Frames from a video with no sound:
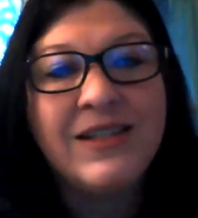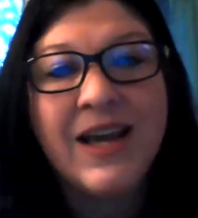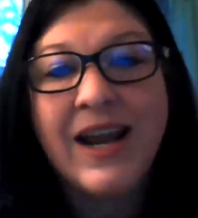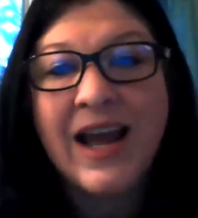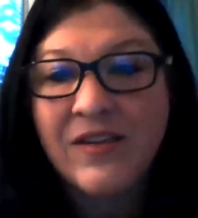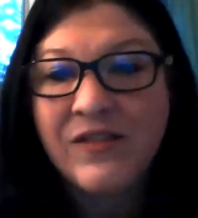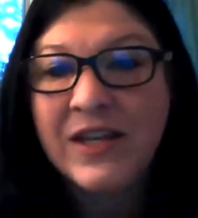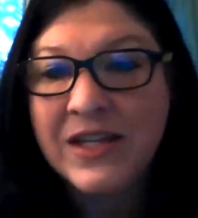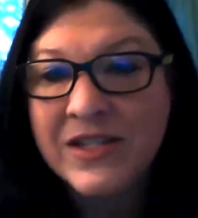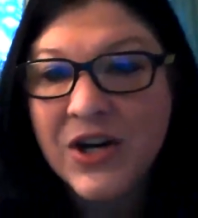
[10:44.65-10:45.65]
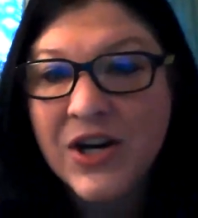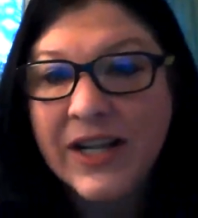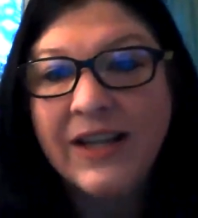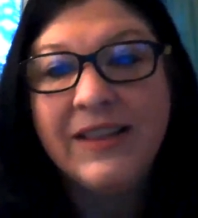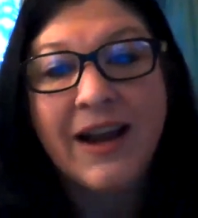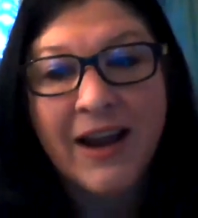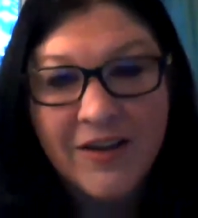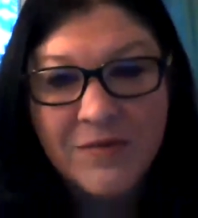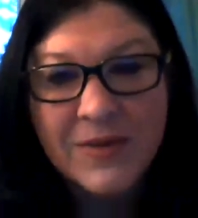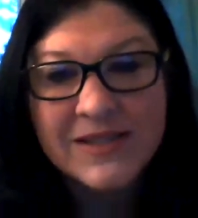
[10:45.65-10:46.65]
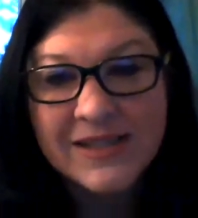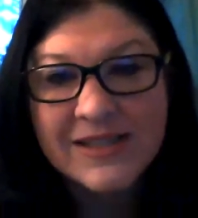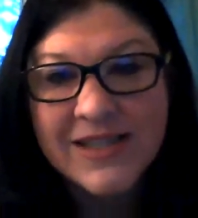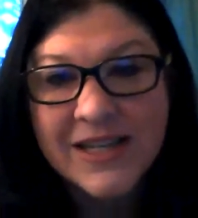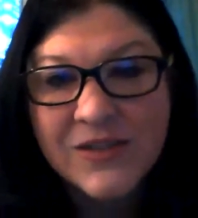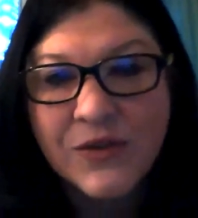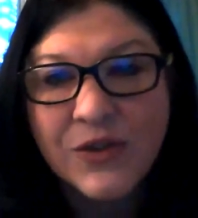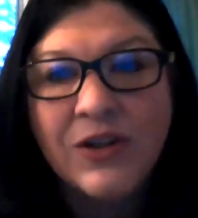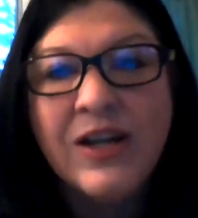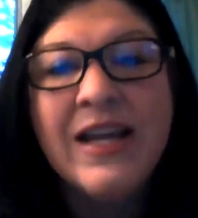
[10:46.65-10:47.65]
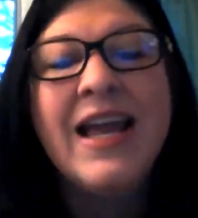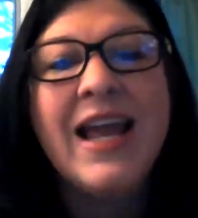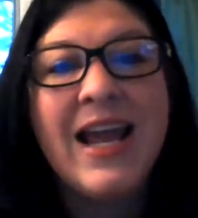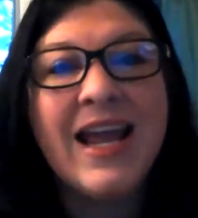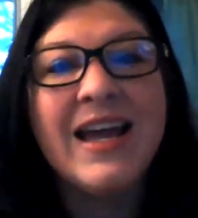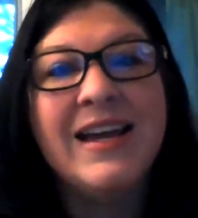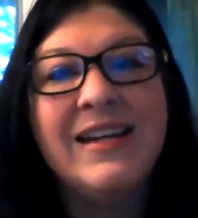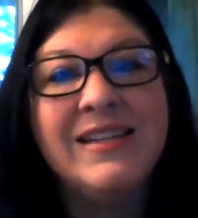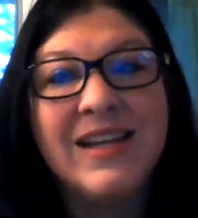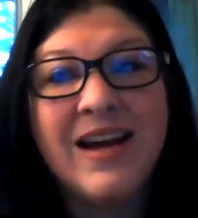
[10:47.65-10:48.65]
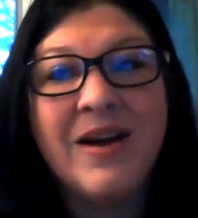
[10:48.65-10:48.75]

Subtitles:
that have kickstarted, that have been successful, and